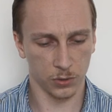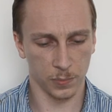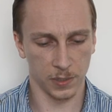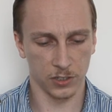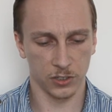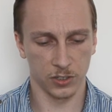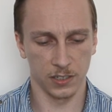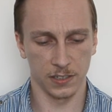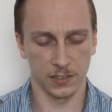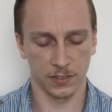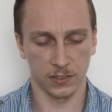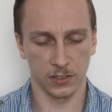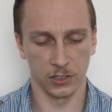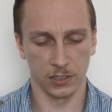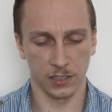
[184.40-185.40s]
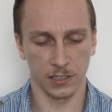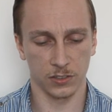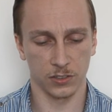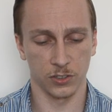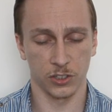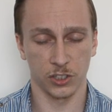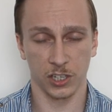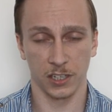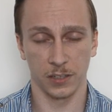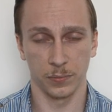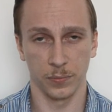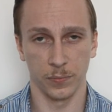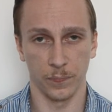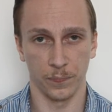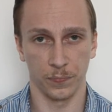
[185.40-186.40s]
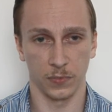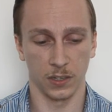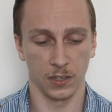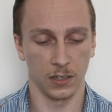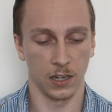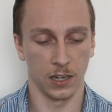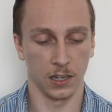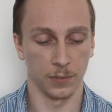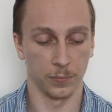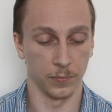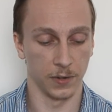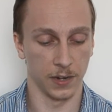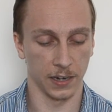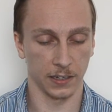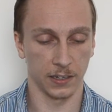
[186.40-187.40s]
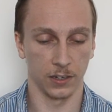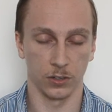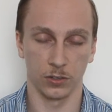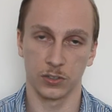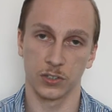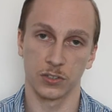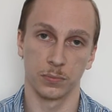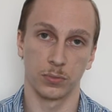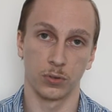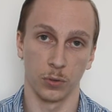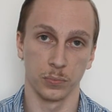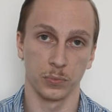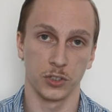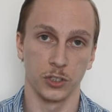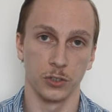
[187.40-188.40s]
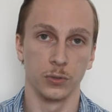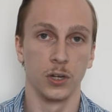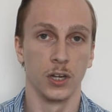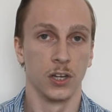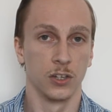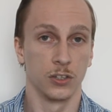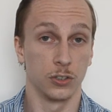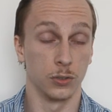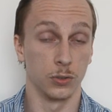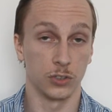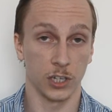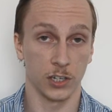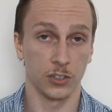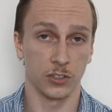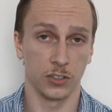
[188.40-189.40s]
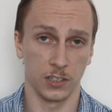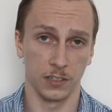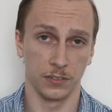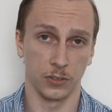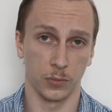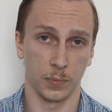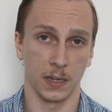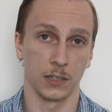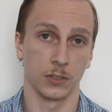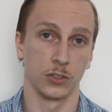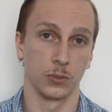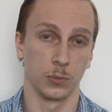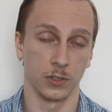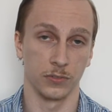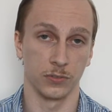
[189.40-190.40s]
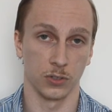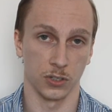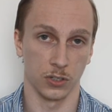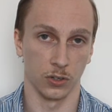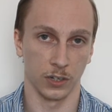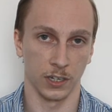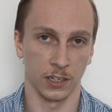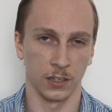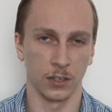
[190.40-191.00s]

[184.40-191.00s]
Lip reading: mention is that it's a shame NETGEAR doesn't prompt you to change the default password when you first log in.